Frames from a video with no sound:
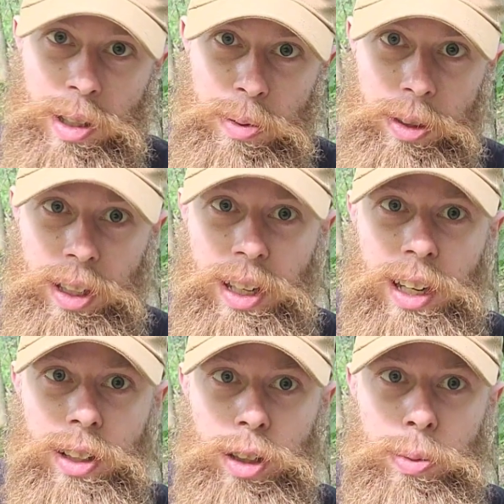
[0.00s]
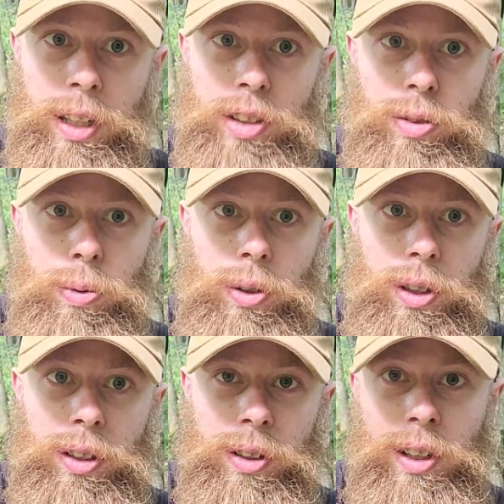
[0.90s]
But I did add a little bit of extra
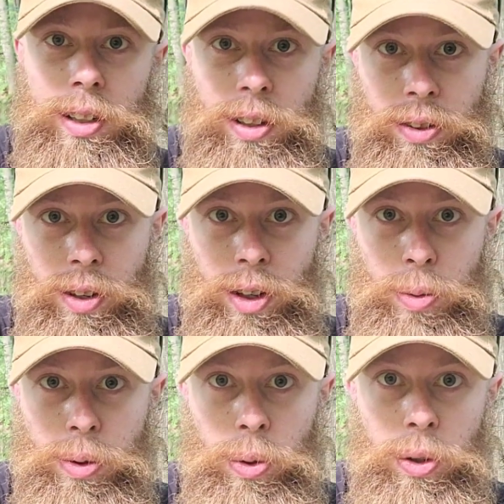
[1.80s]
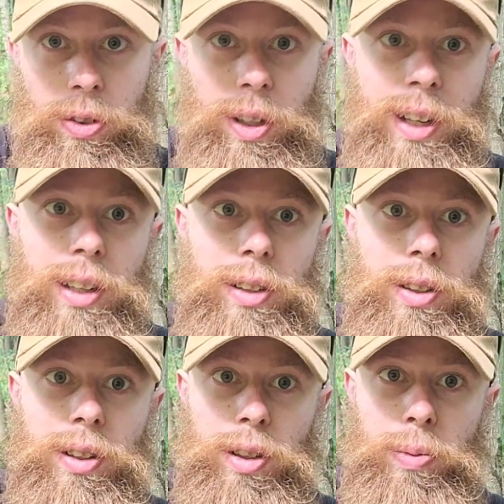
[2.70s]
water into this to help cool this down,
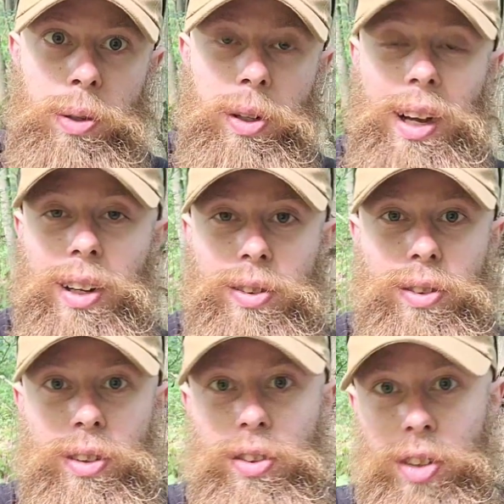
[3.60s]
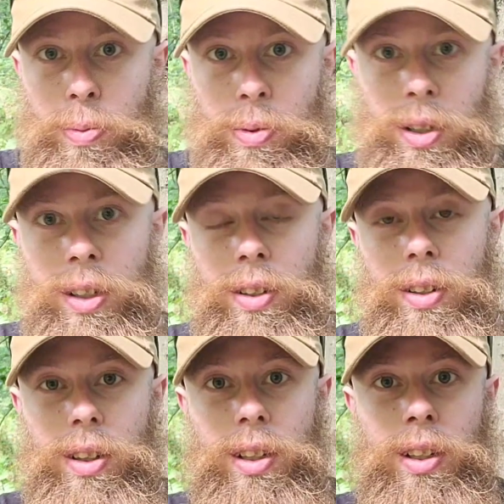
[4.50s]
to be able to actually separate
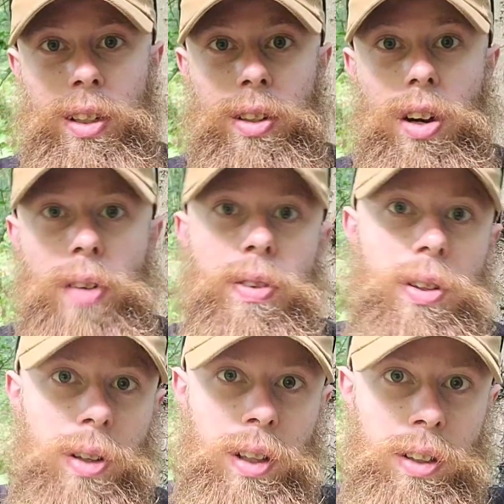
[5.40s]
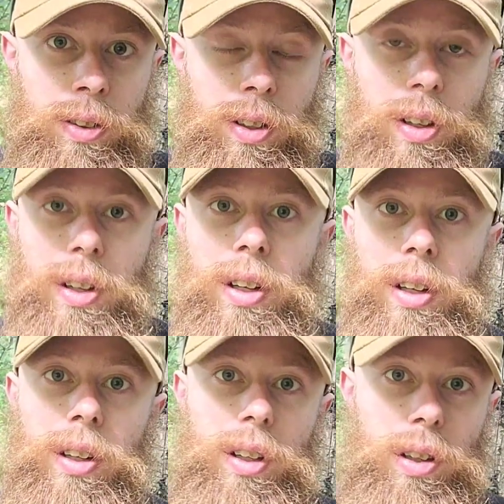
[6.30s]
the coffee grains
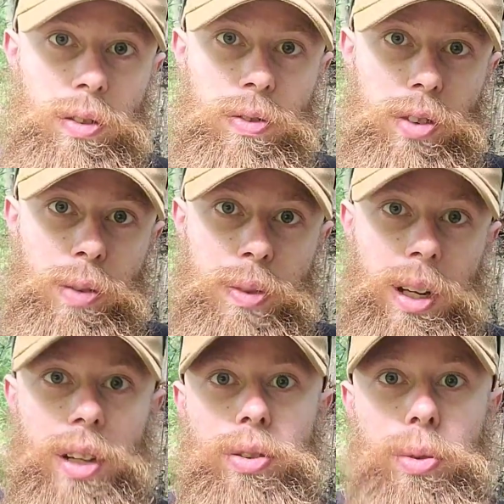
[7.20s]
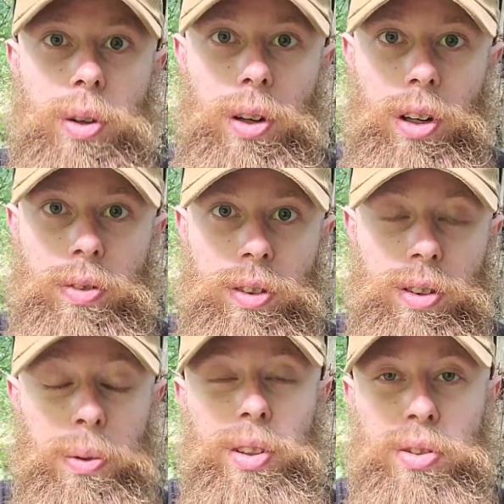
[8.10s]
from the actual coffee
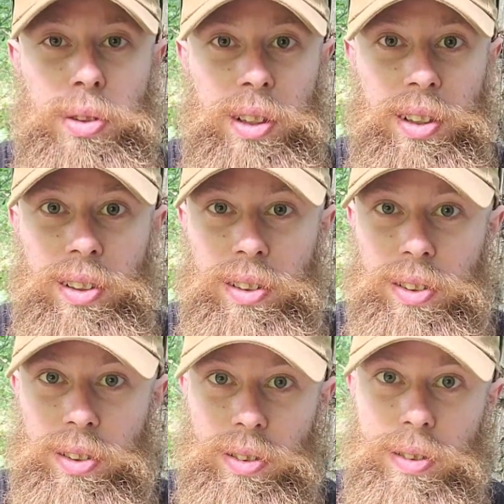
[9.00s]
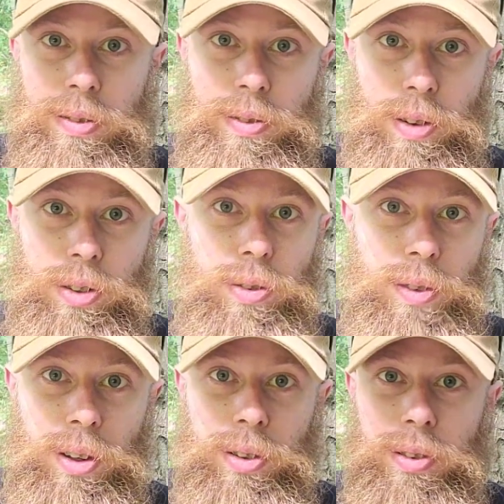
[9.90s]
so we can drink it. Because first of
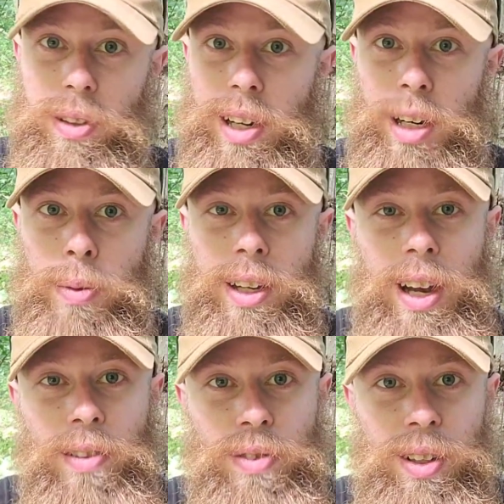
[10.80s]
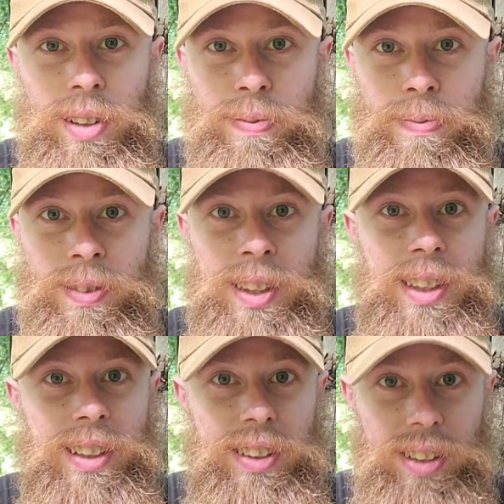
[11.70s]
all, I need my caffeine.
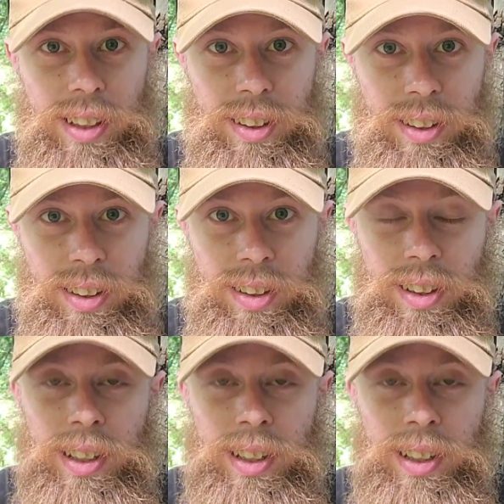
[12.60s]
Secondly,